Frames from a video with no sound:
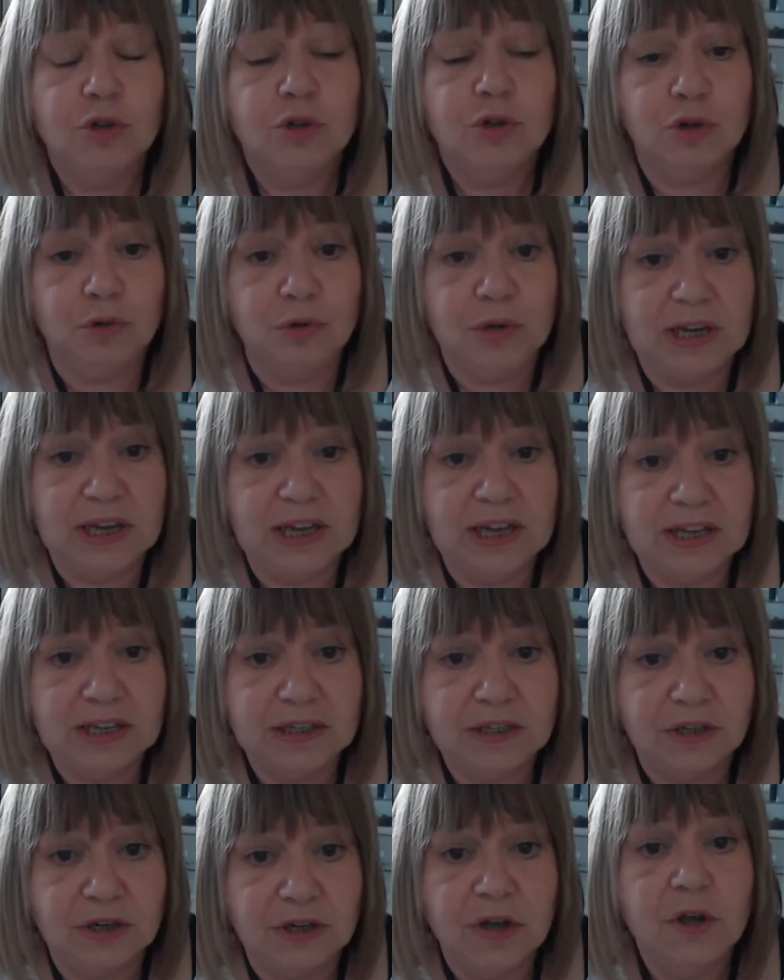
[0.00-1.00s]
to
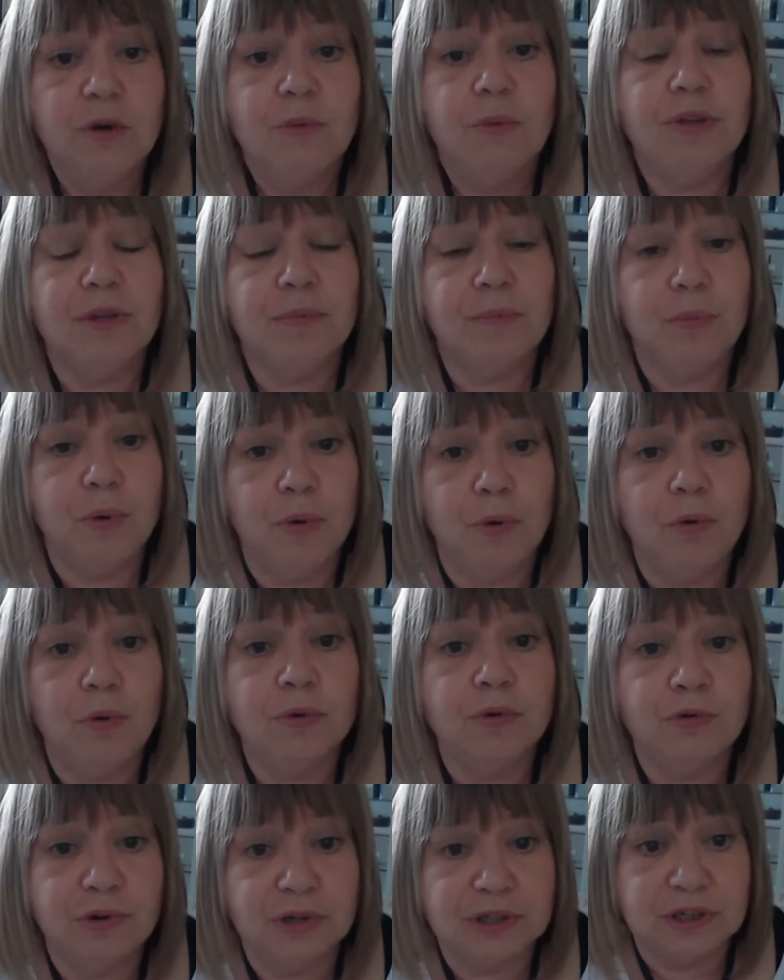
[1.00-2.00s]
kids with a
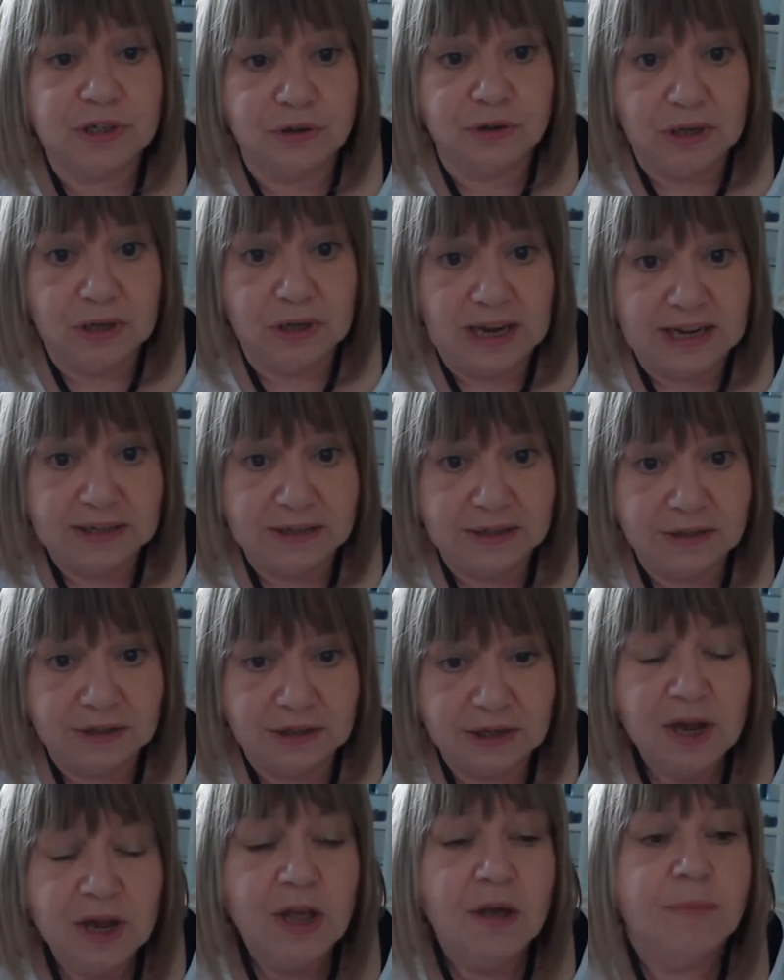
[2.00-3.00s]
porn critical
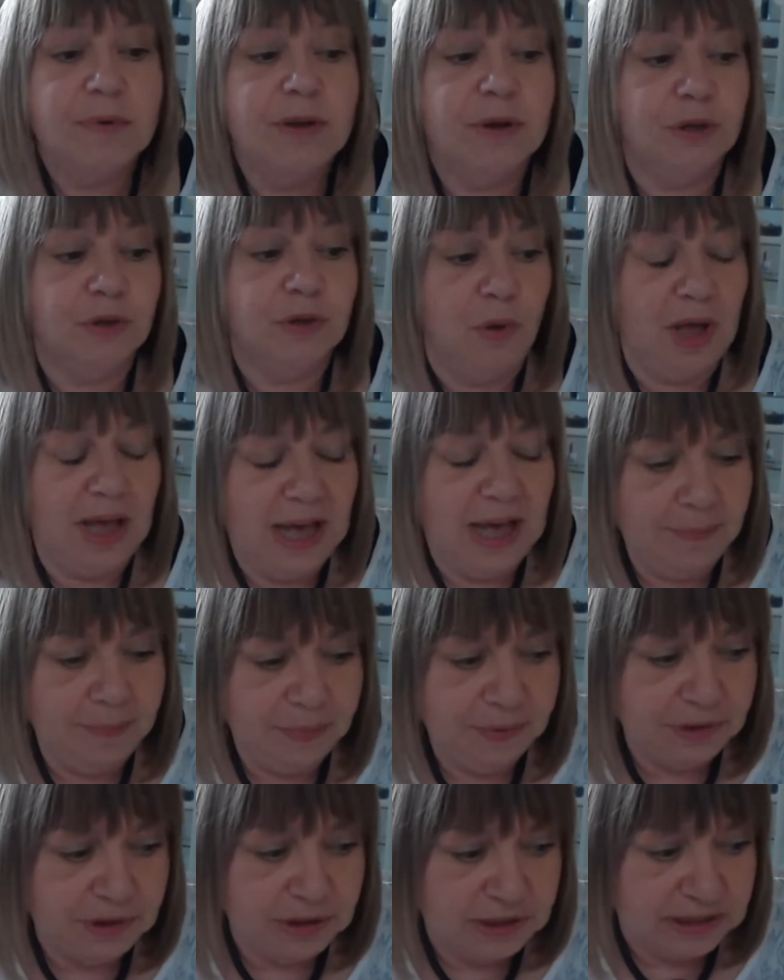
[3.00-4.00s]
lens, because what
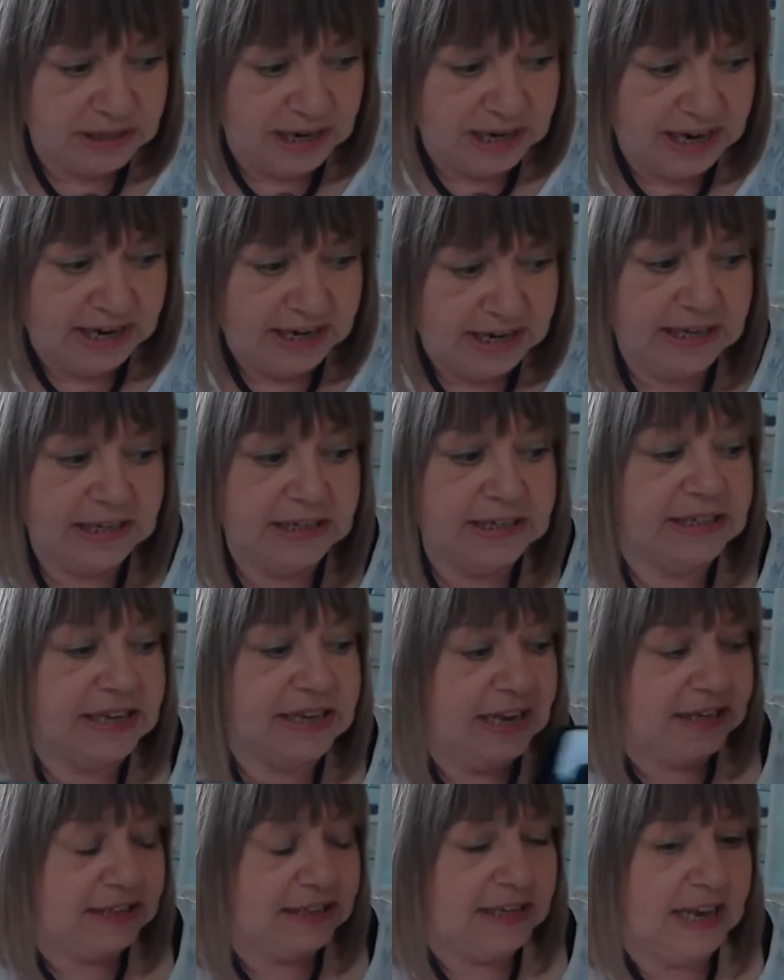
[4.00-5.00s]
happens today in
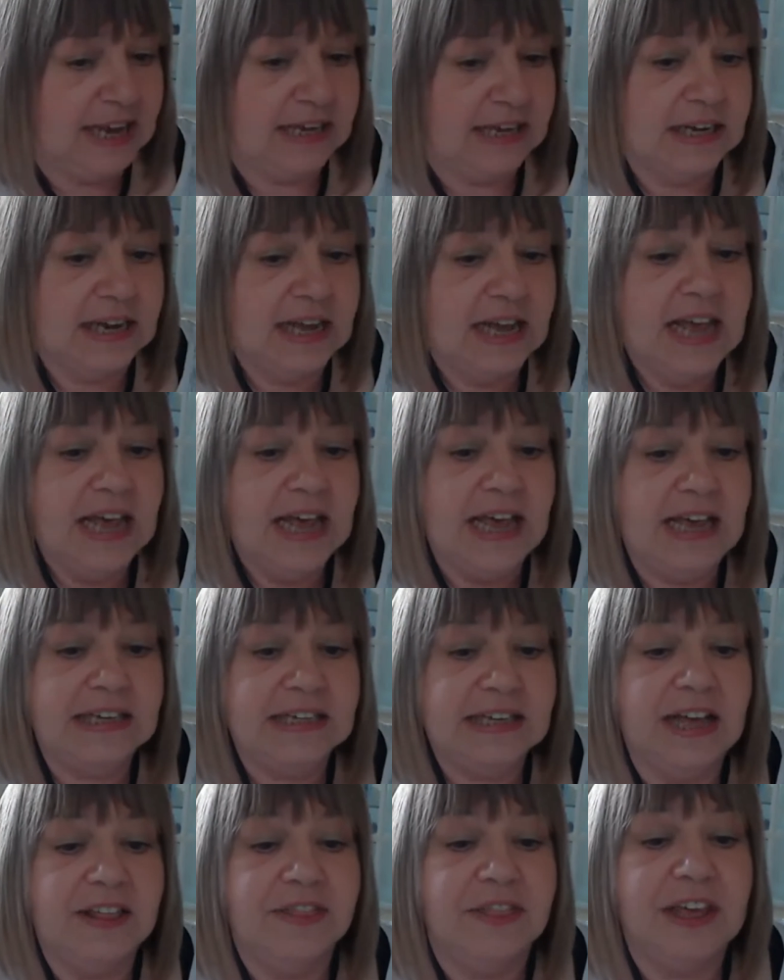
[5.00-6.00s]
sex ed is
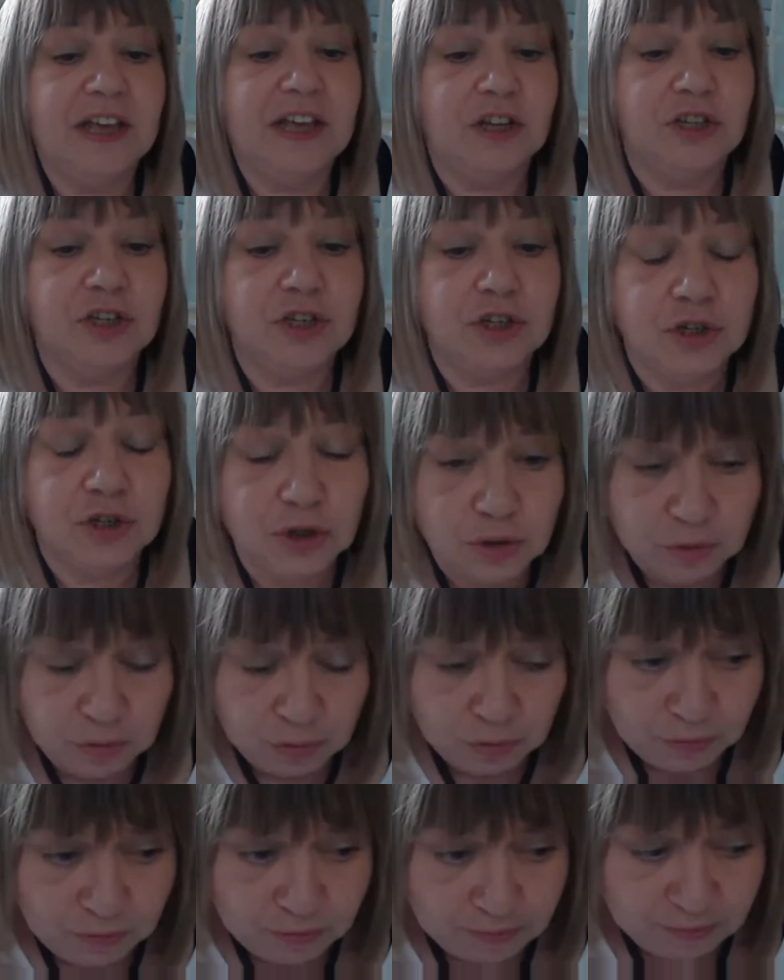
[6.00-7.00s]
that they
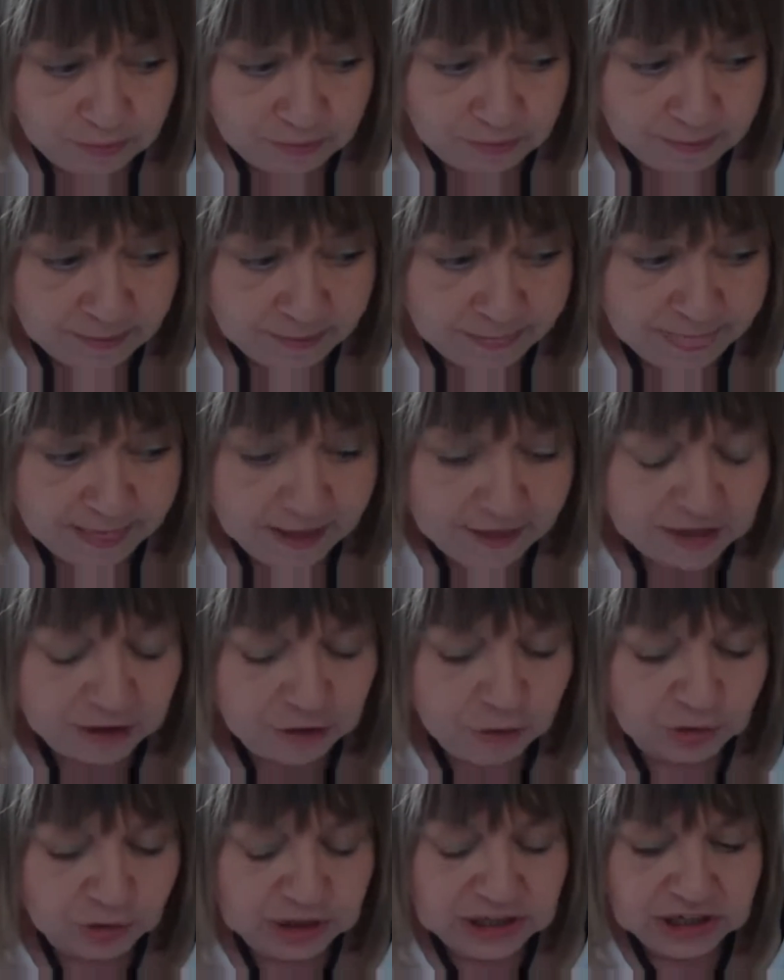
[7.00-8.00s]
assume that
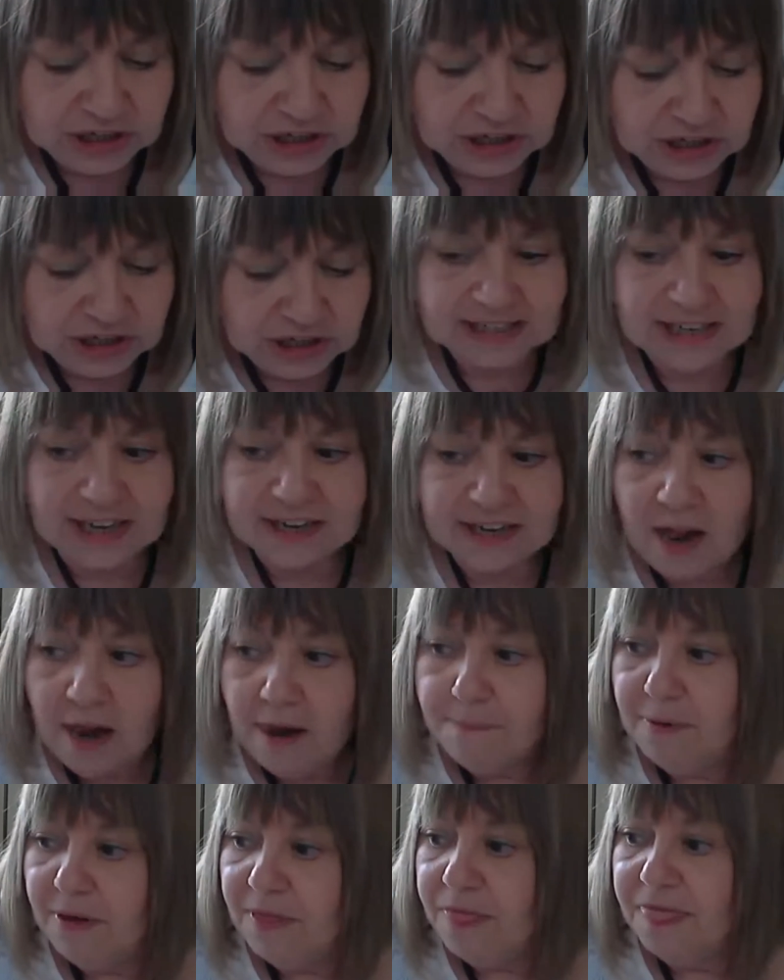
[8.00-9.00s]
you teach sex ed,
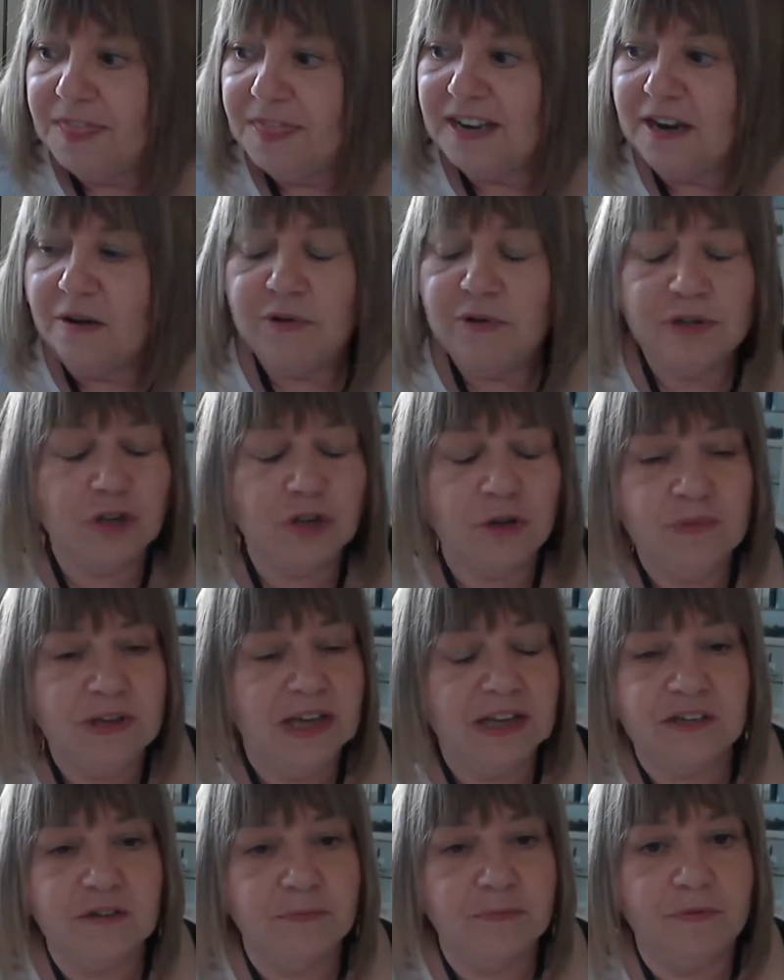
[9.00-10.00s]
but they don't assume
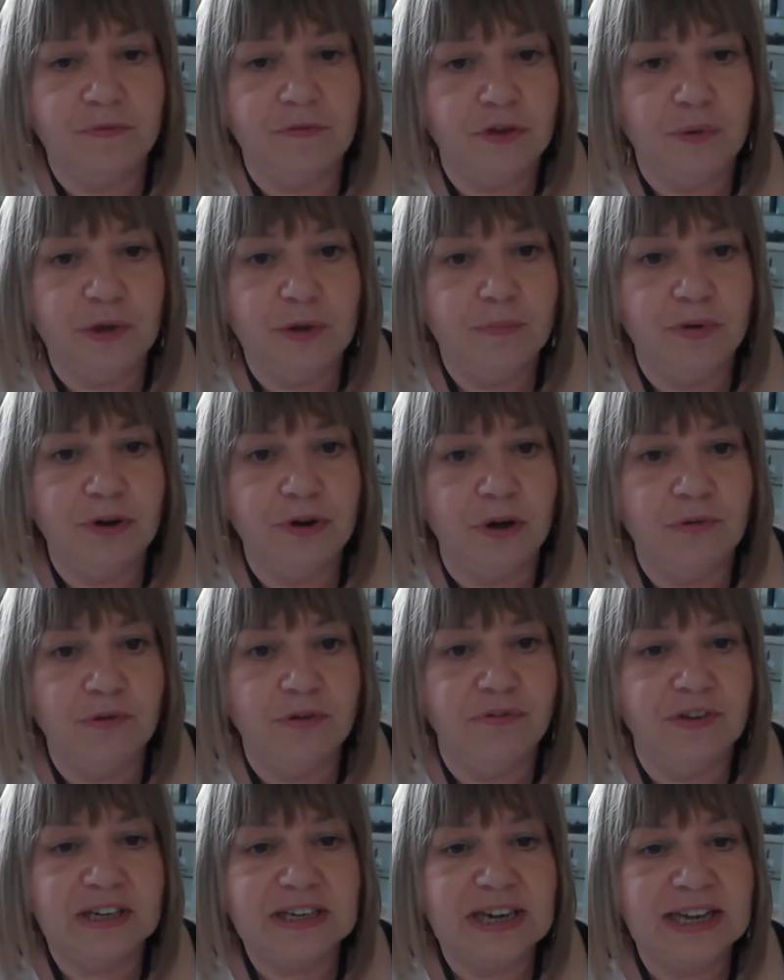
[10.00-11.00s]
kids have been viewing
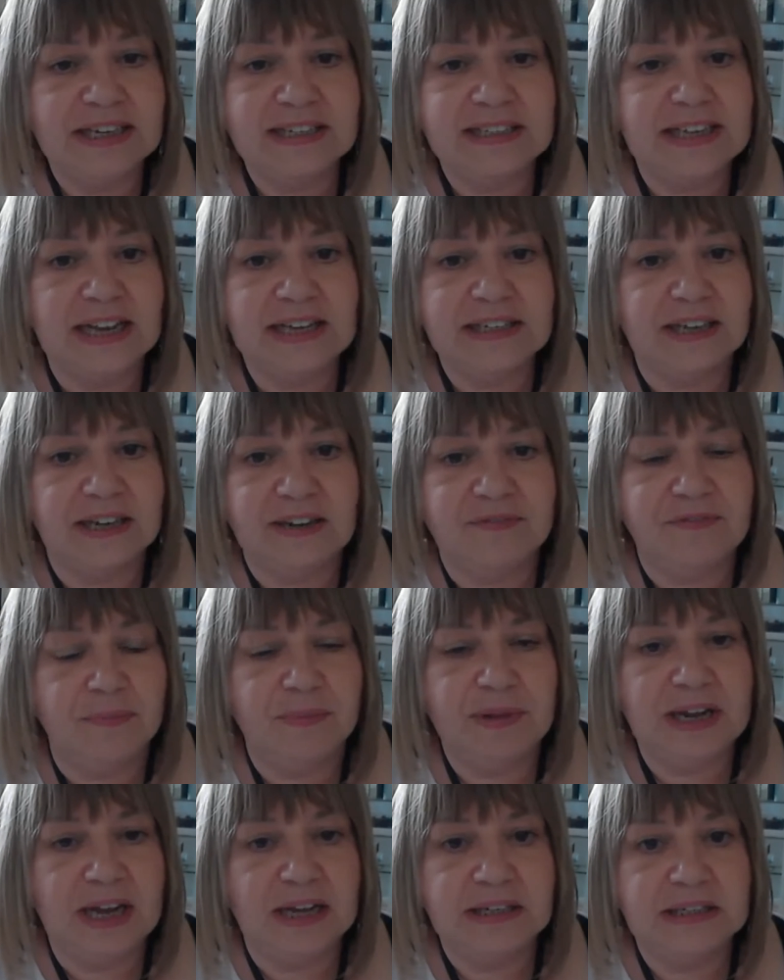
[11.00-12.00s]
pornography. It's like sex ed from
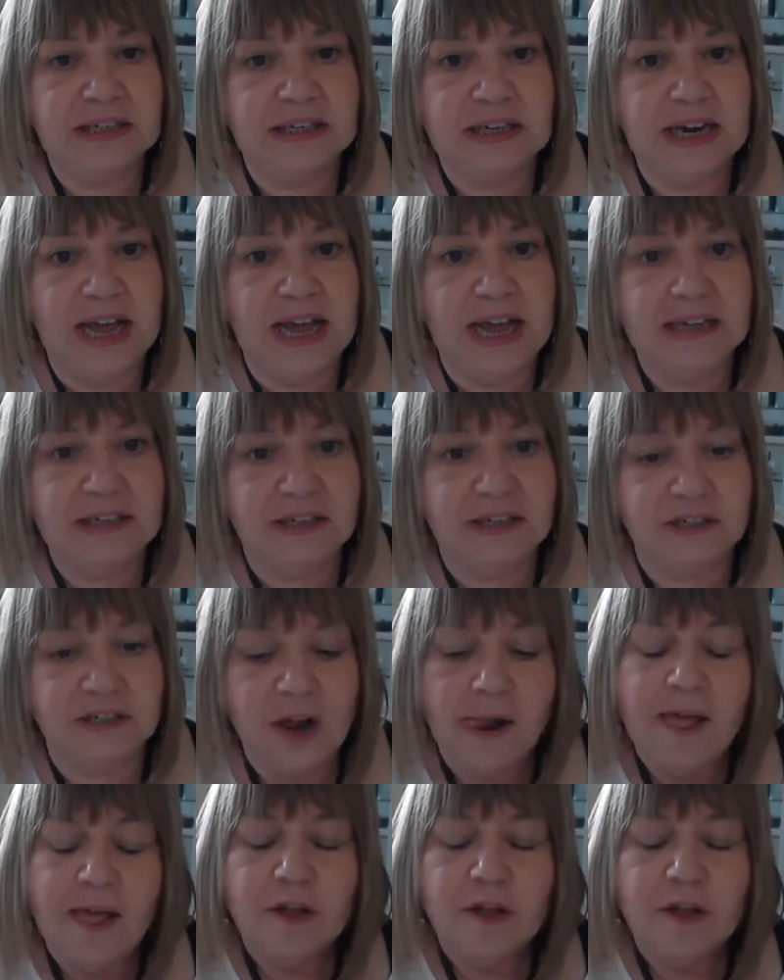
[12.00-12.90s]
the 1990s.